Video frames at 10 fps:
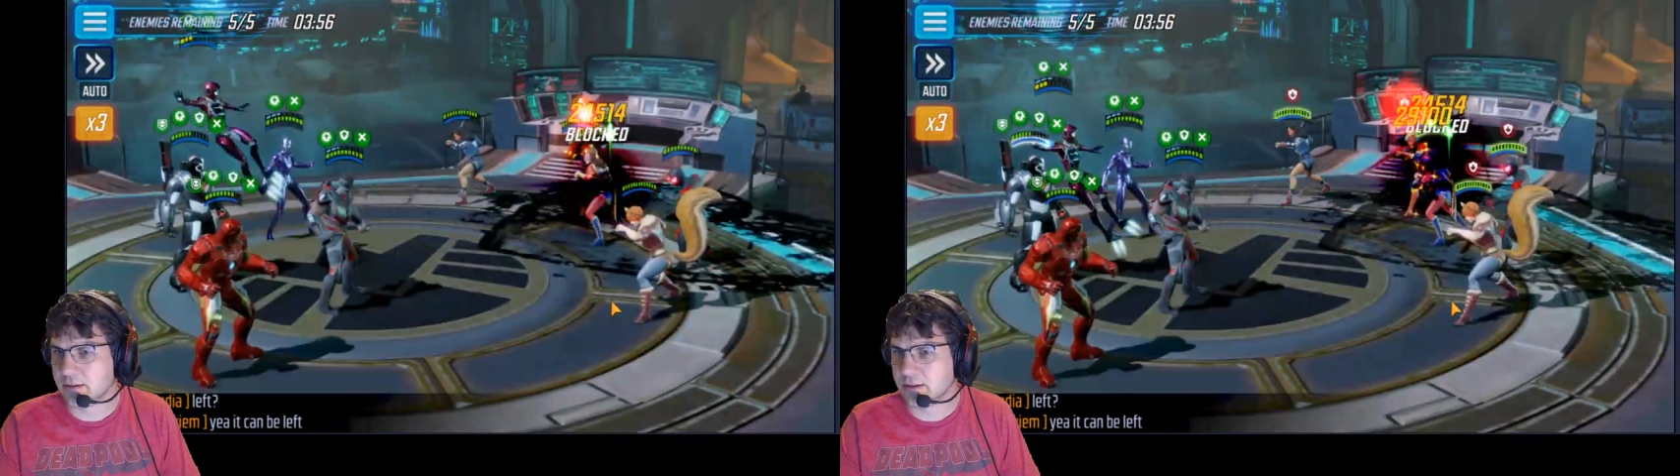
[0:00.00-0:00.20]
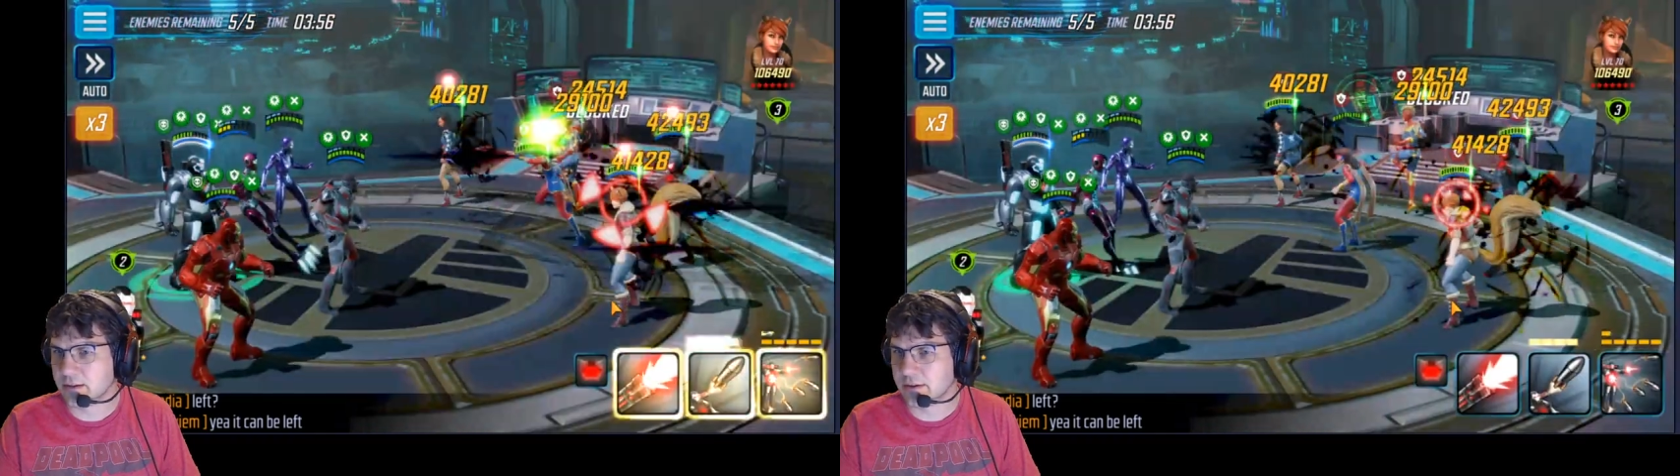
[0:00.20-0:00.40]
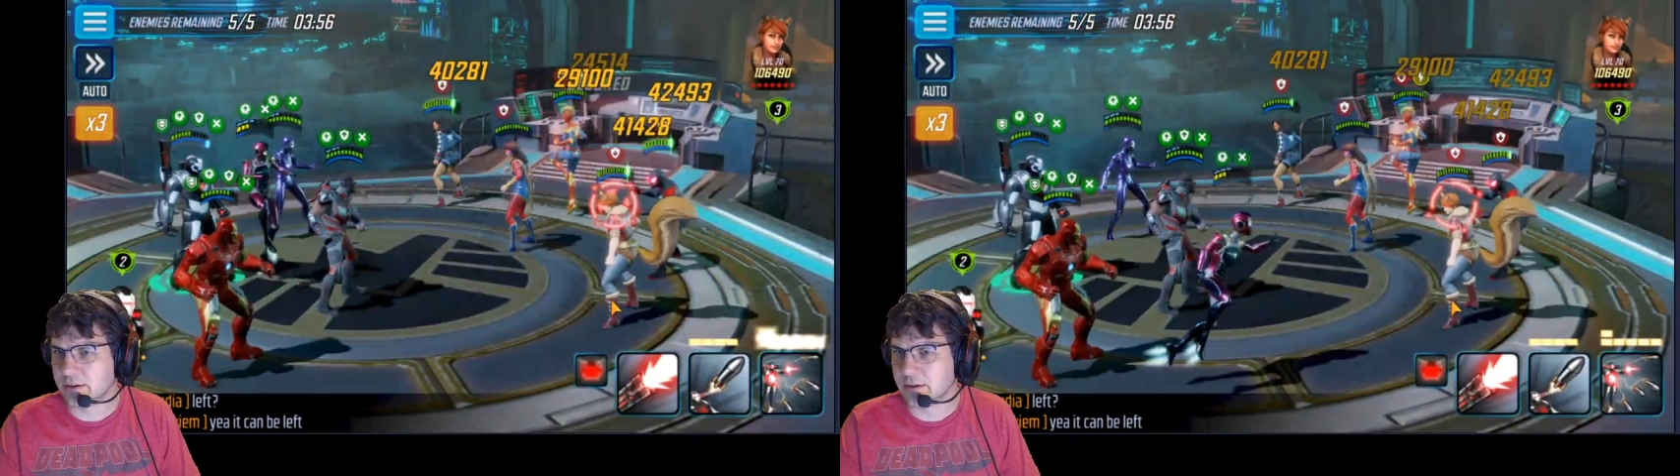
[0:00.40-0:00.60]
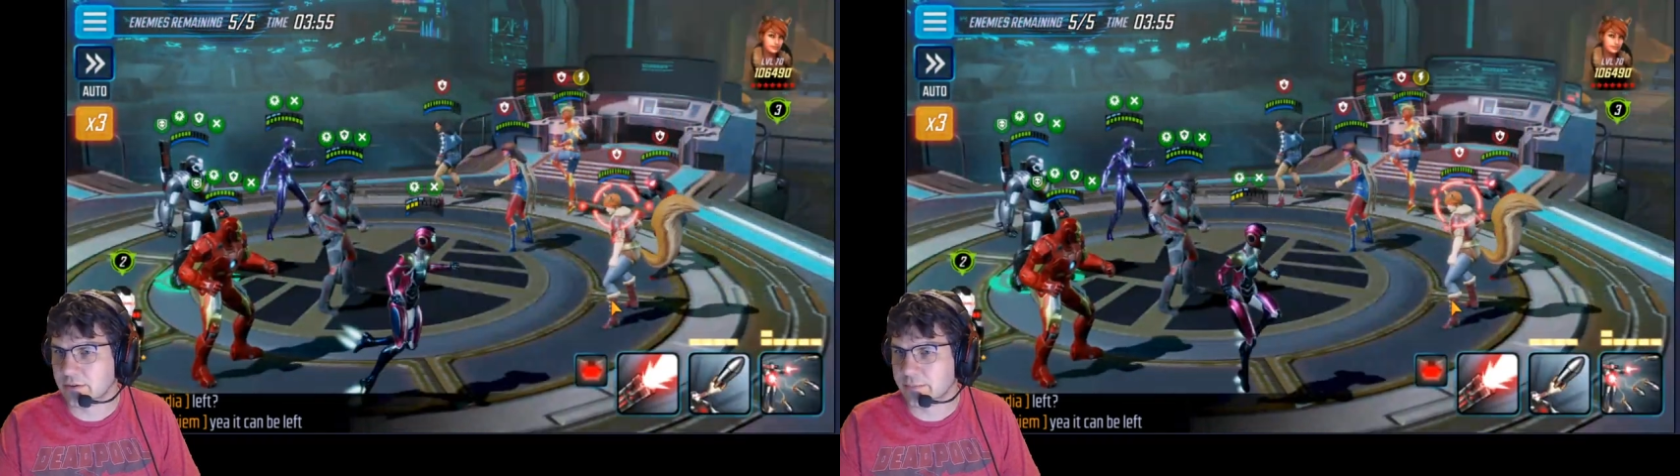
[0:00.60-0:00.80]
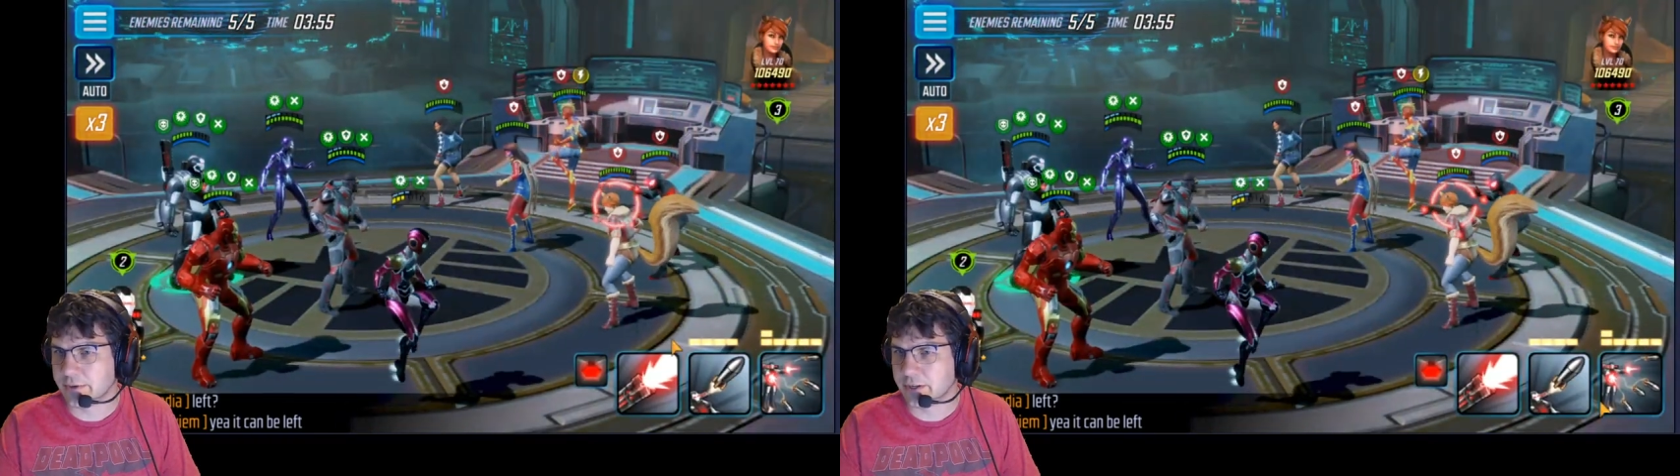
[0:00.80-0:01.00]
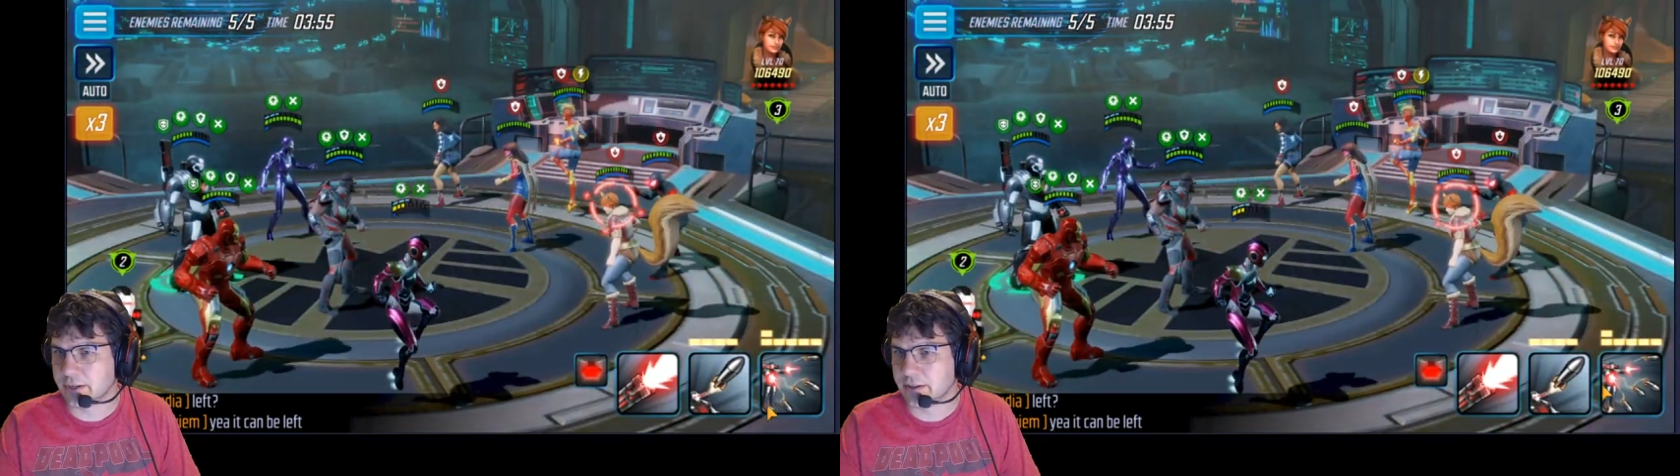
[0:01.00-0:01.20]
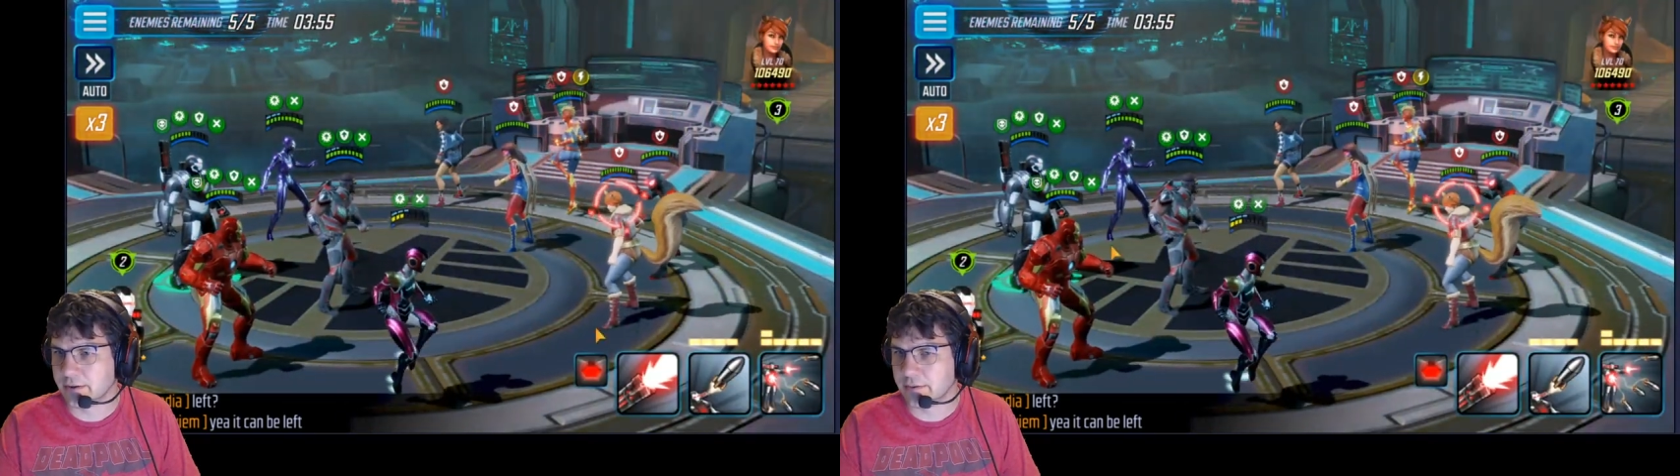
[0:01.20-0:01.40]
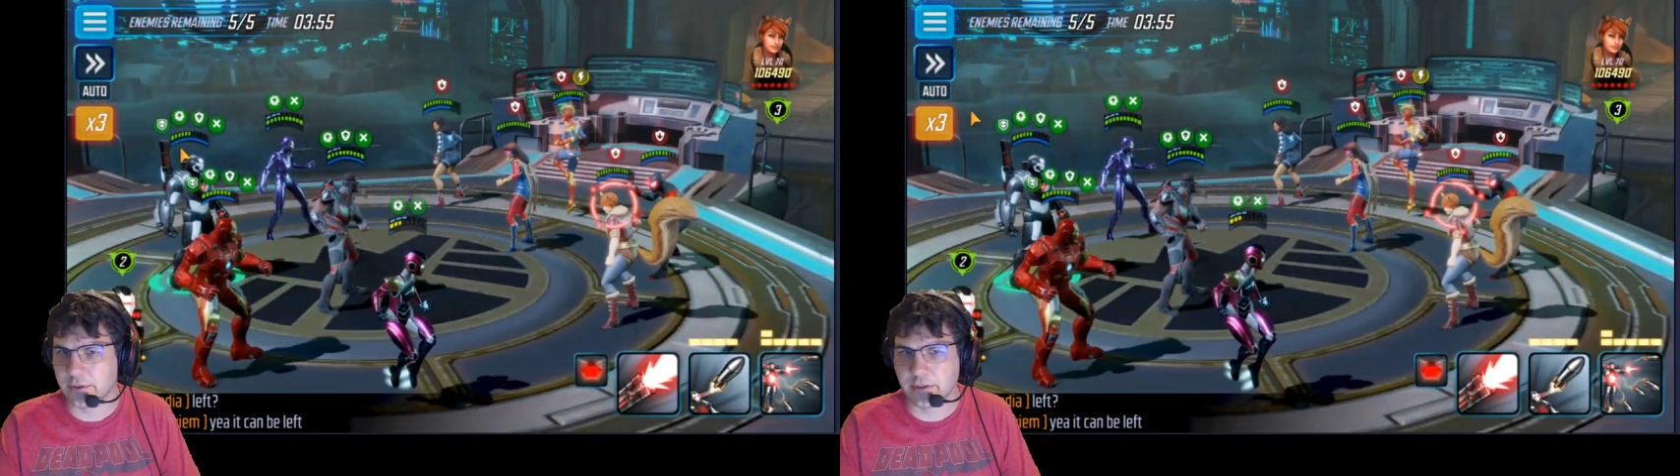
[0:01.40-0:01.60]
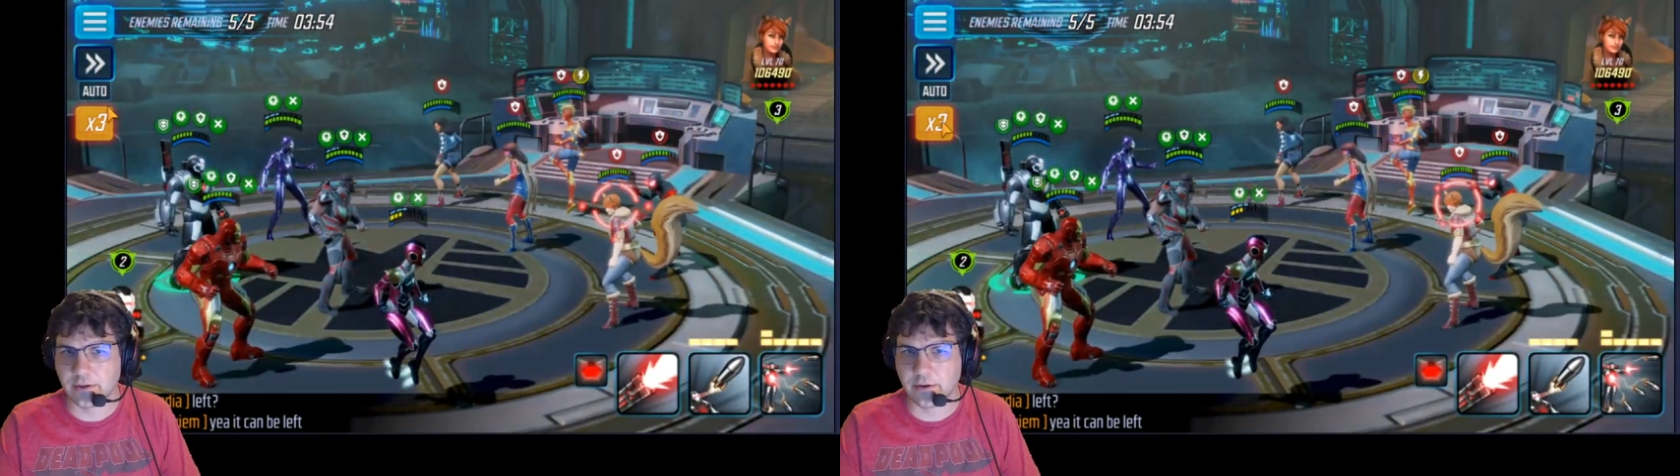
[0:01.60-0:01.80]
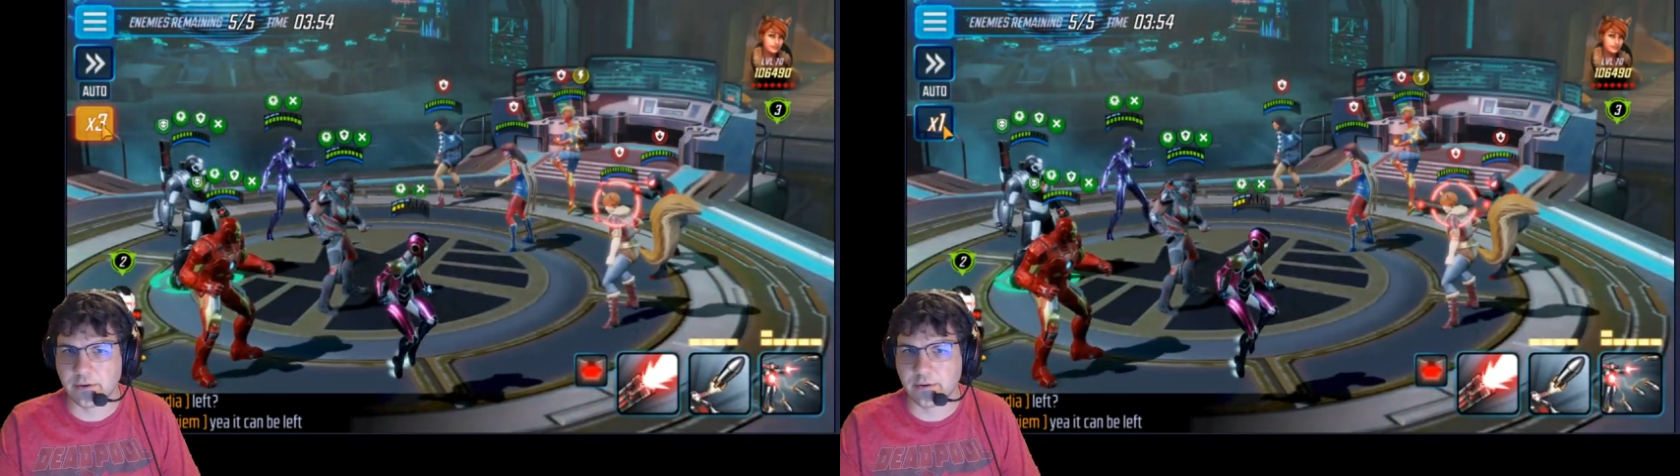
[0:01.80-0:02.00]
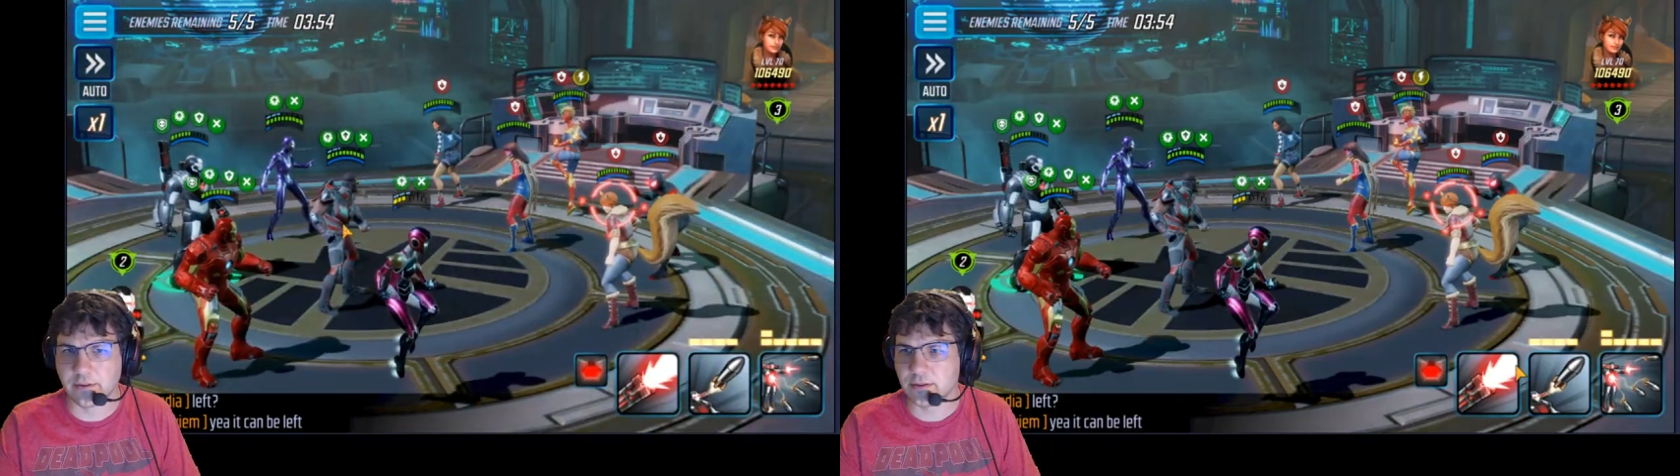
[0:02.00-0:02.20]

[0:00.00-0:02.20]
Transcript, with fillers: down to everybody. There we go.